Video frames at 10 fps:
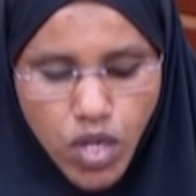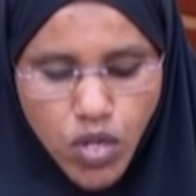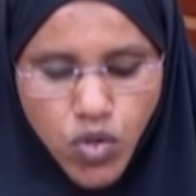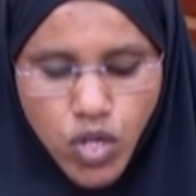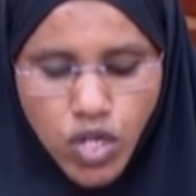
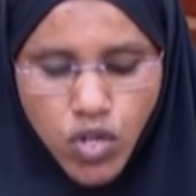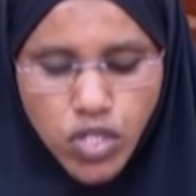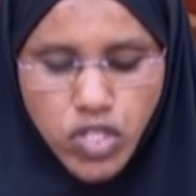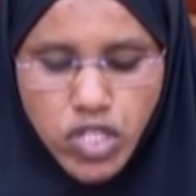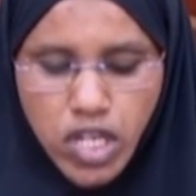During
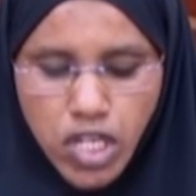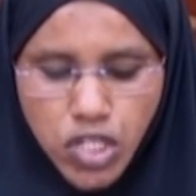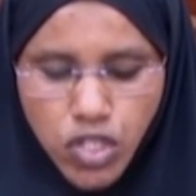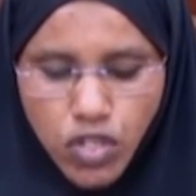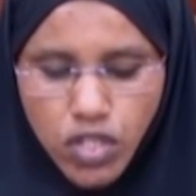
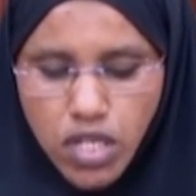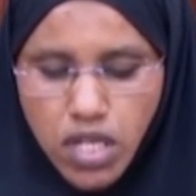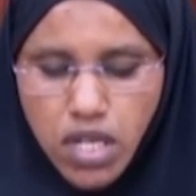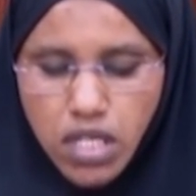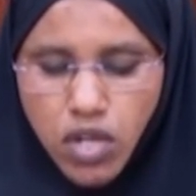consideration,
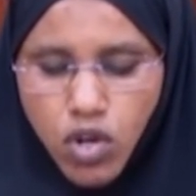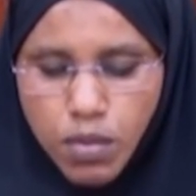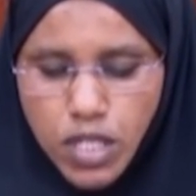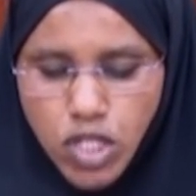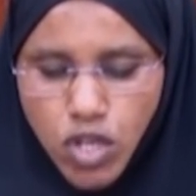the
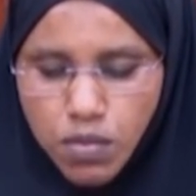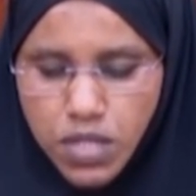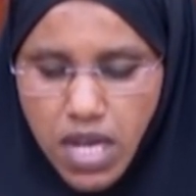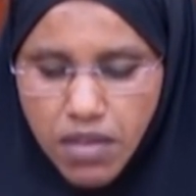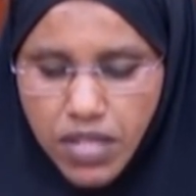committee
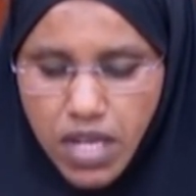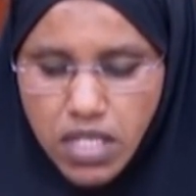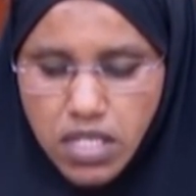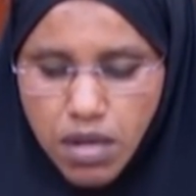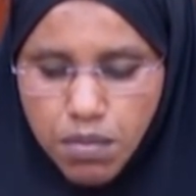observed that
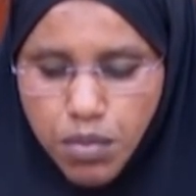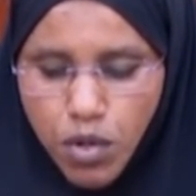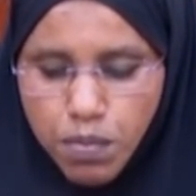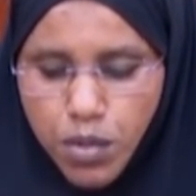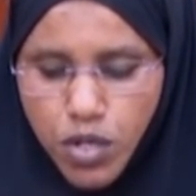some
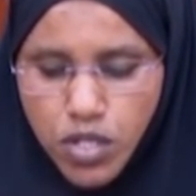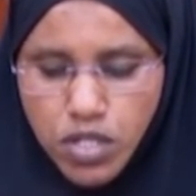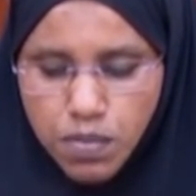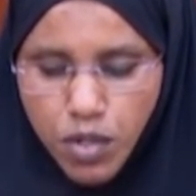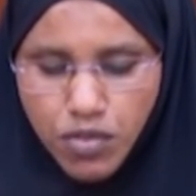
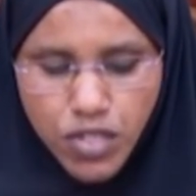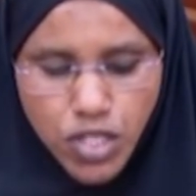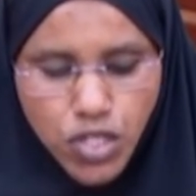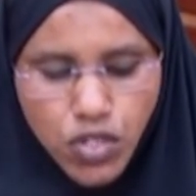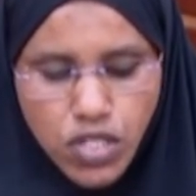proposed
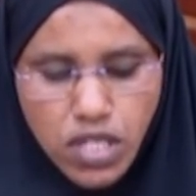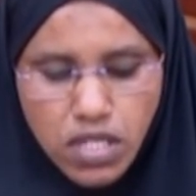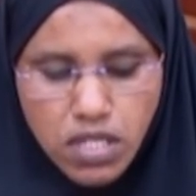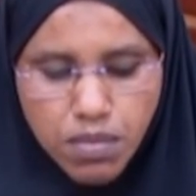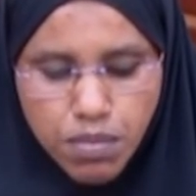provisions
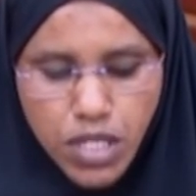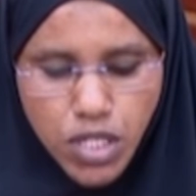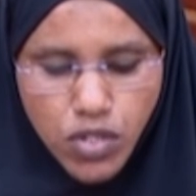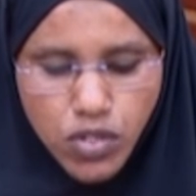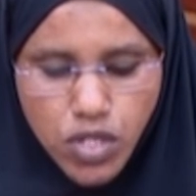and
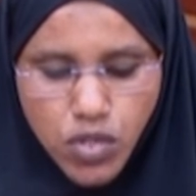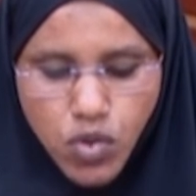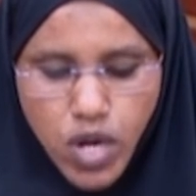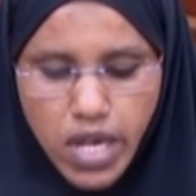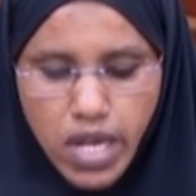submissions
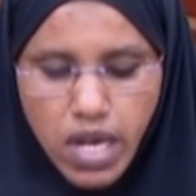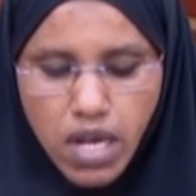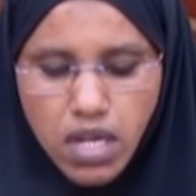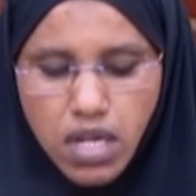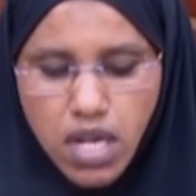require
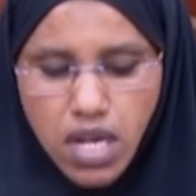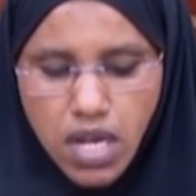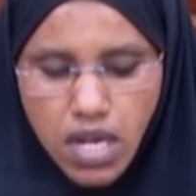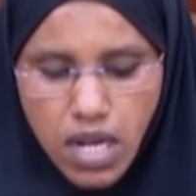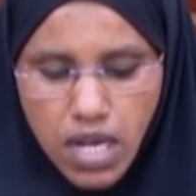
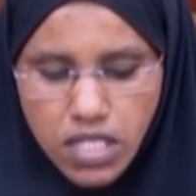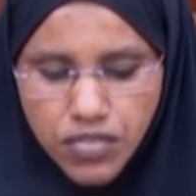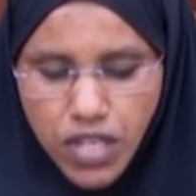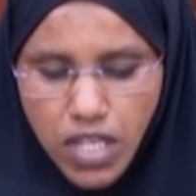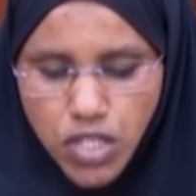
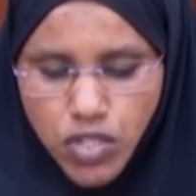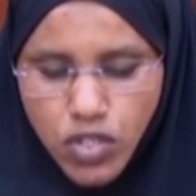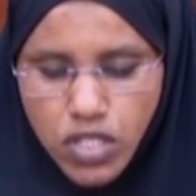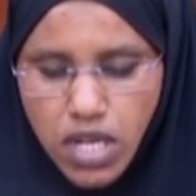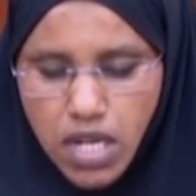
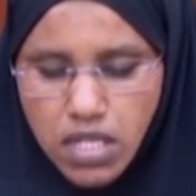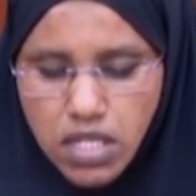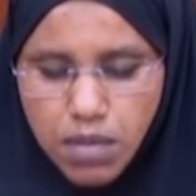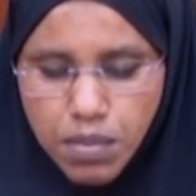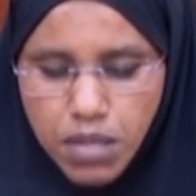classifications and
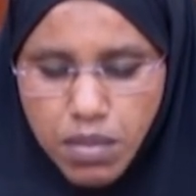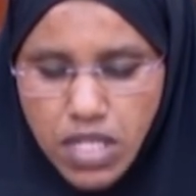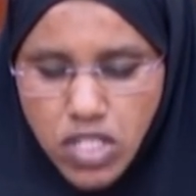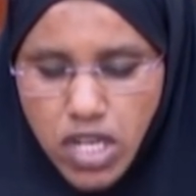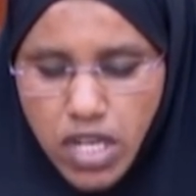
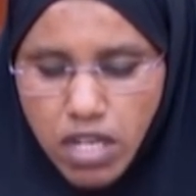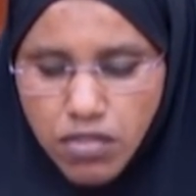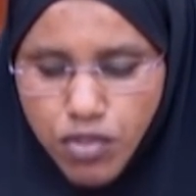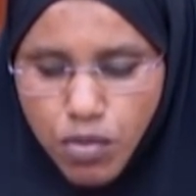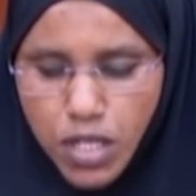supplementary
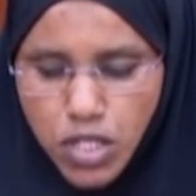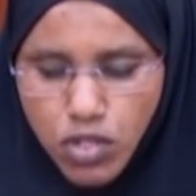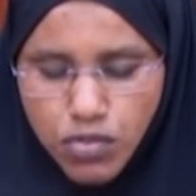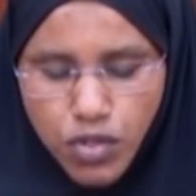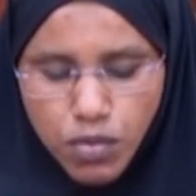
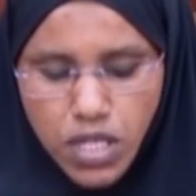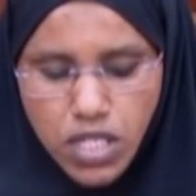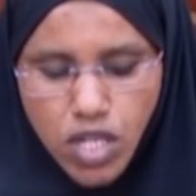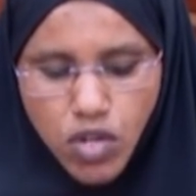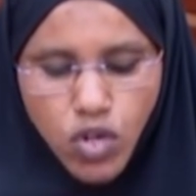information from the
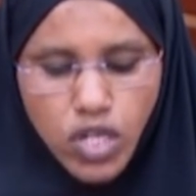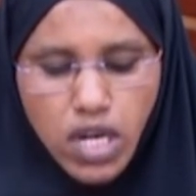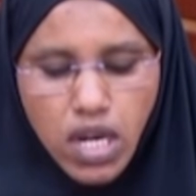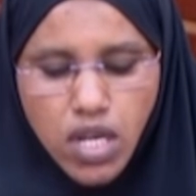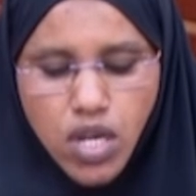
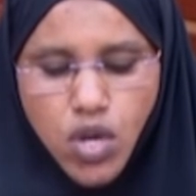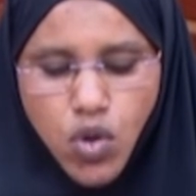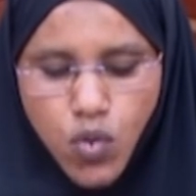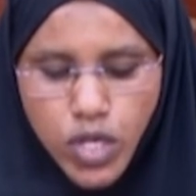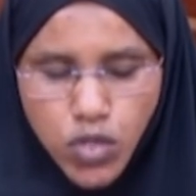stakeholder,
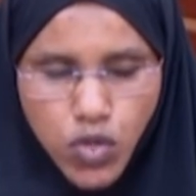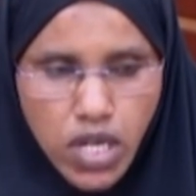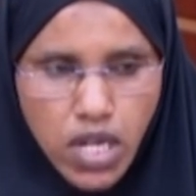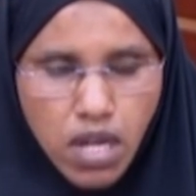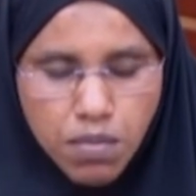which will
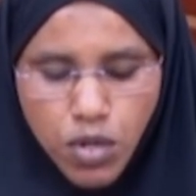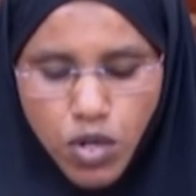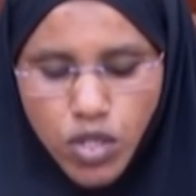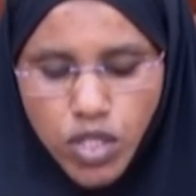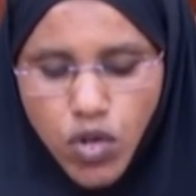
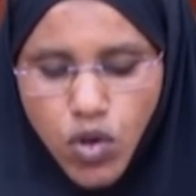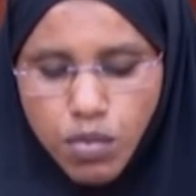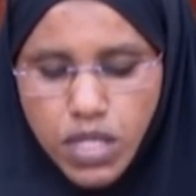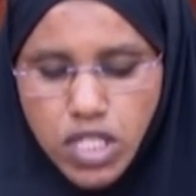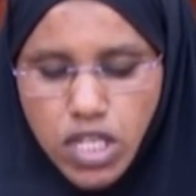enable the
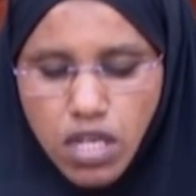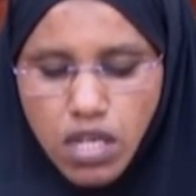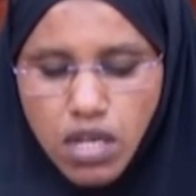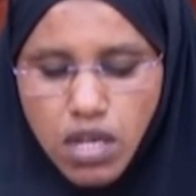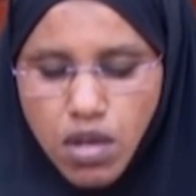
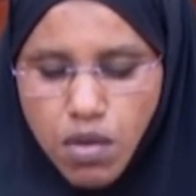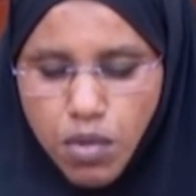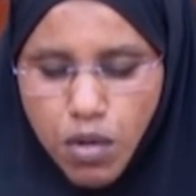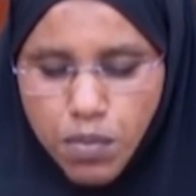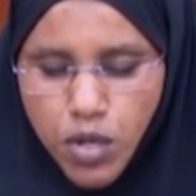committee
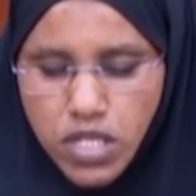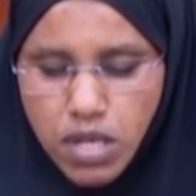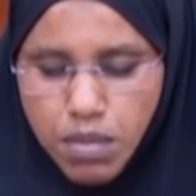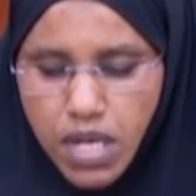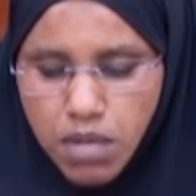propose
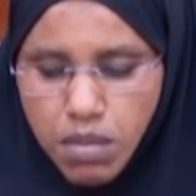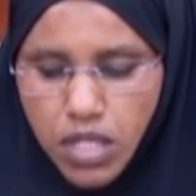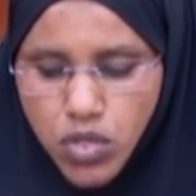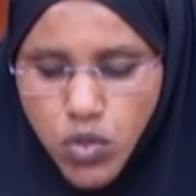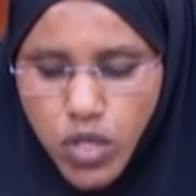
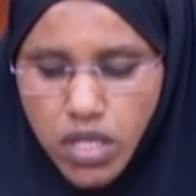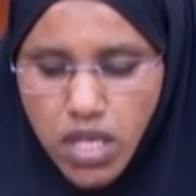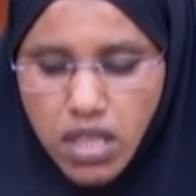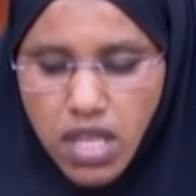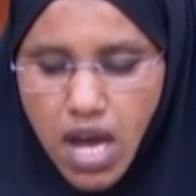amendment during
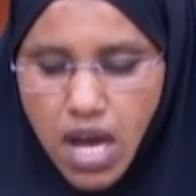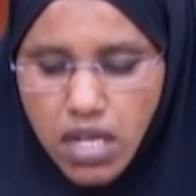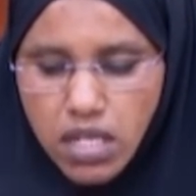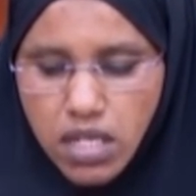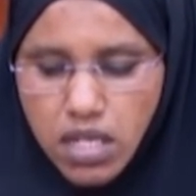the
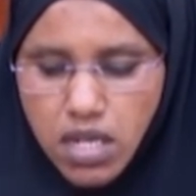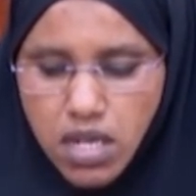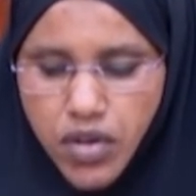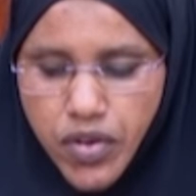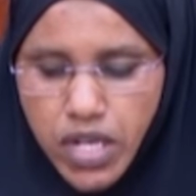third
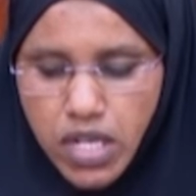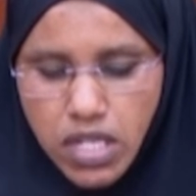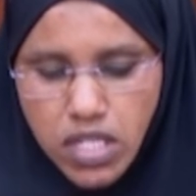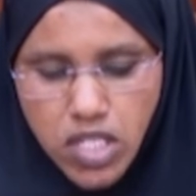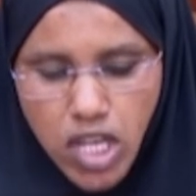
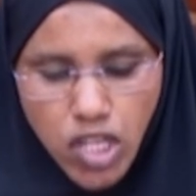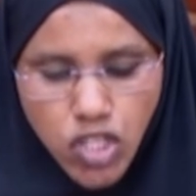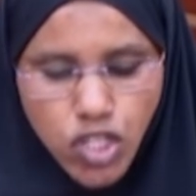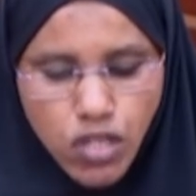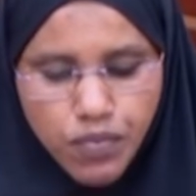reading
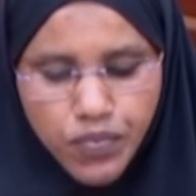stage.